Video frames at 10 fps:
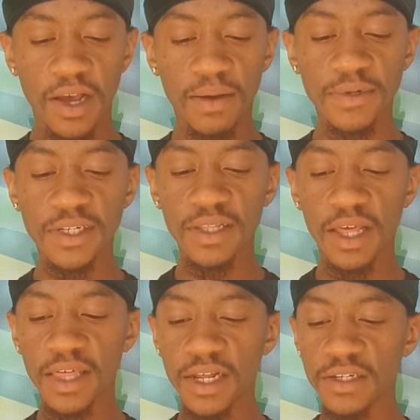I'm seeing
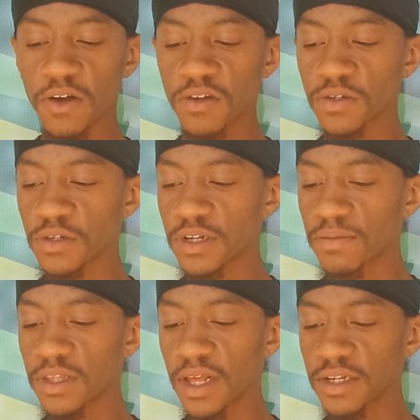that that's also
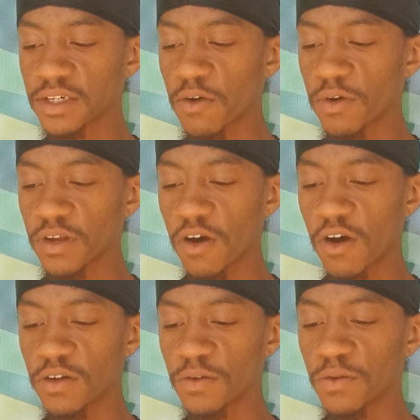something that's going
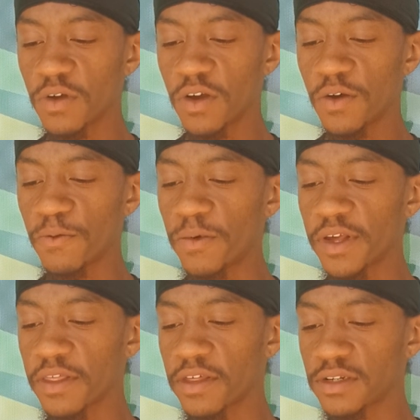on
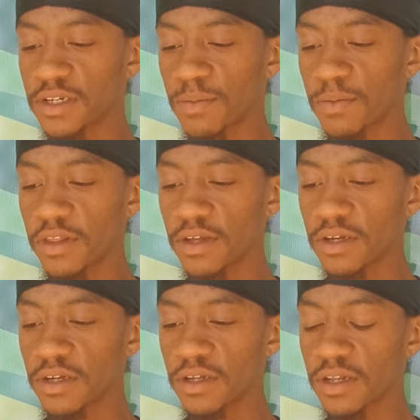with some of
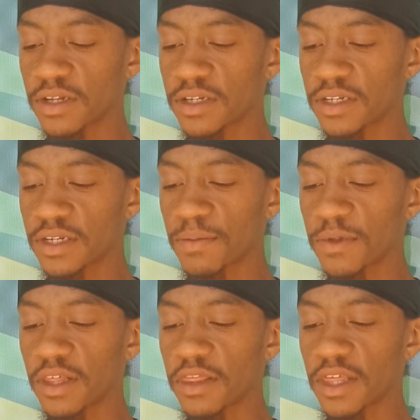the
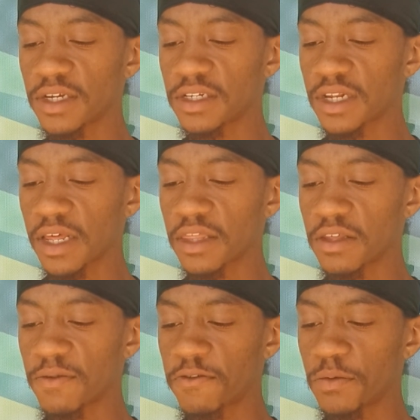things that
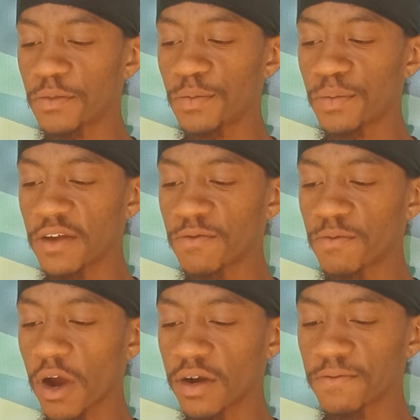the full moon may have
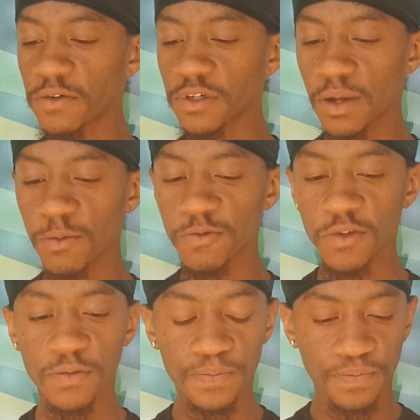brought up for some of you.